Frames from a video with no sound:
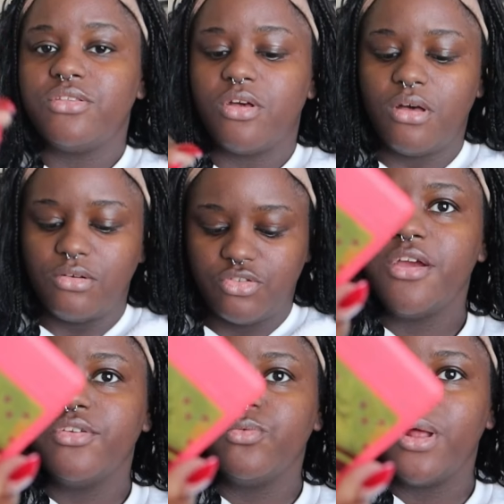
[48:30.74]
So, oh,
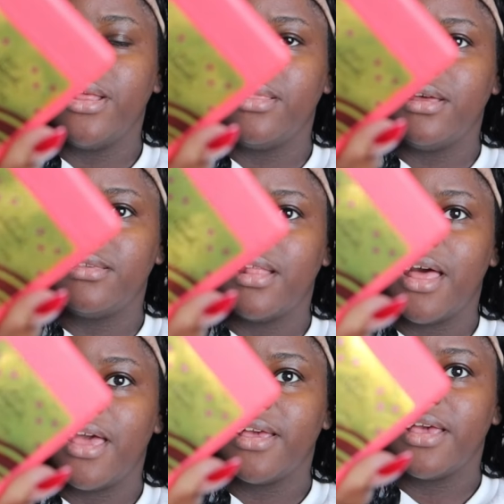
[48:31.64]
here's what it looks
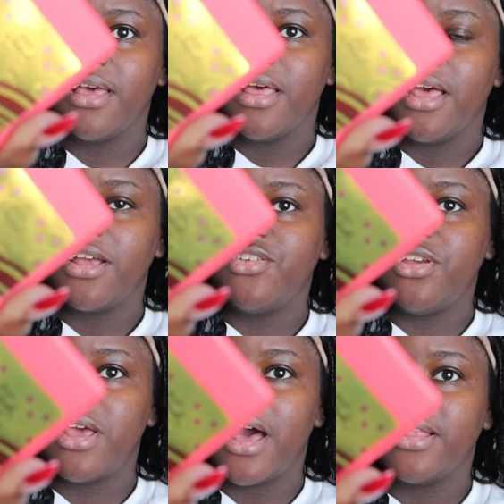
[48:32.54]
like. And
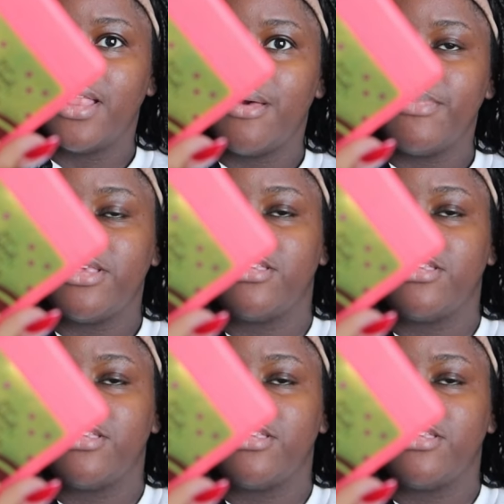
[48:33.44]
she had let me